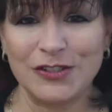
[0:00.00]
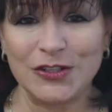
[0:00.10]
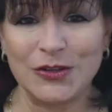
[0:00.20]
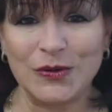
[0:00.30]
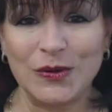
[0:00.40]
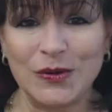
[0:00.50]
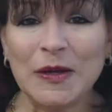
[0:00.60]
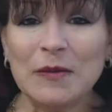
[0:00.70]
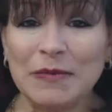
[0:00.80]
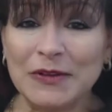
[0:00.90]
to do,
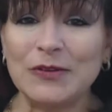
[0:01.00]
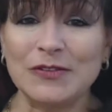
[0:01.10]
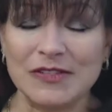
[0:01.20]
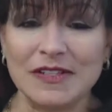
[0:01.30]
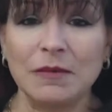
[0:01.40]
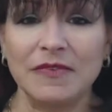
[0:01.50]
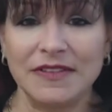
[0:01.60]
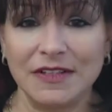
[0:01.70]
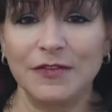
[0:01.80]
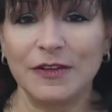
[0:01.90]
but those are some of the
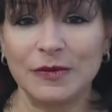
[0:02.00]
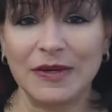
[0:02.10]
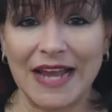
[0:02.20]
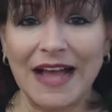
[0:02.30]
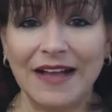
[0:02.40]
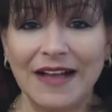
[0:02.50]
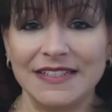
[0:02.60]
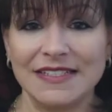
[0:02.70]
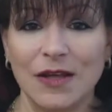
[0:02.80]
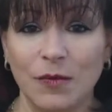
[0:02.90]
difficult
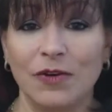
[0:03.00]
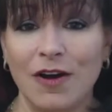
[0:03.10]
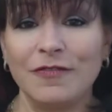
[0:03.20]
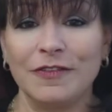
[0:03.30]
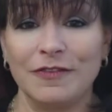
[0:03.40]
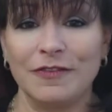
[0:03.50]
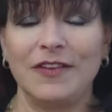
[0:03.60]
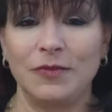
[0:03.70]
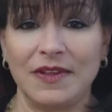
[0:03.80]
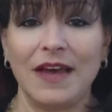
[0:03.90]
realities that we're often
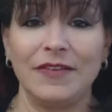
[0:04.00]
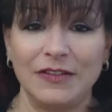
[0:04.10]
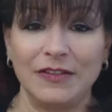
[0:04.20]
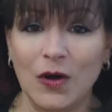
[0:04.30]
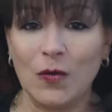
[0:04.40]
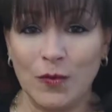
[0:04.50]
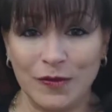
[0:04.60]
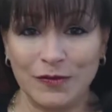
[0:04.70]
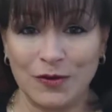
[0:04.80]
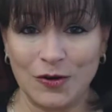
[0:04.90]
faced with having to cope
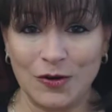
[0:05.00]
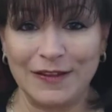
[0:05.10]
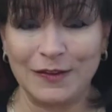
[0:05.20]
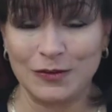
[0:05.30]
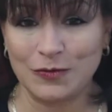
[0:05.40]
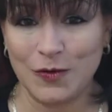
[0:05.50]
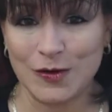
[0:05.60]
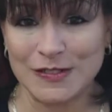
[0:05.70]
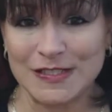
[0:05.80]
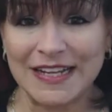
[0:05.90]
with during the
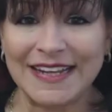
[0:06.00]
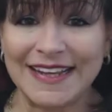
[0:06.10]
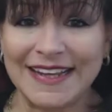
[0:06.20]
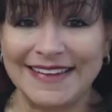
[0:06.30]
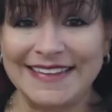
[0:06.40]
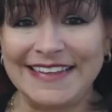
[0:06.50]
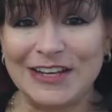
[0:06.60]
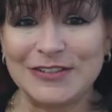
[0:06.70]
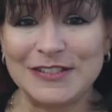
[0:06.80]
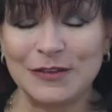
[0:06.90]
divorce and the
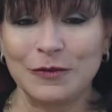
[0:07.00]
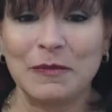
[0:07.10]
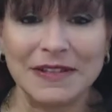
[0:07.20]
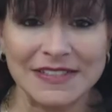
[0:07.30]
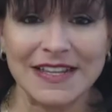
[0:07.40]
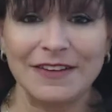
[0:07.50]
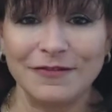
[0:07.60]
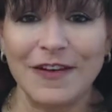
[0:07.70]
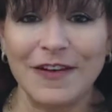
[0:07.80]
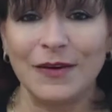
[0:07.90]
years or months
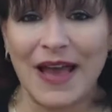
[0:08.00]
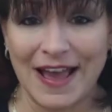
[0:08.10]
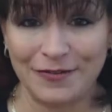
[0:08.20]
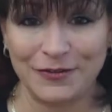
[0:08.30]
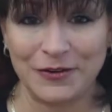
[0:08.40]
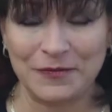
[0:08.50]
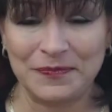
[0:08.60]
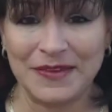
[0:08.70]
that follow after.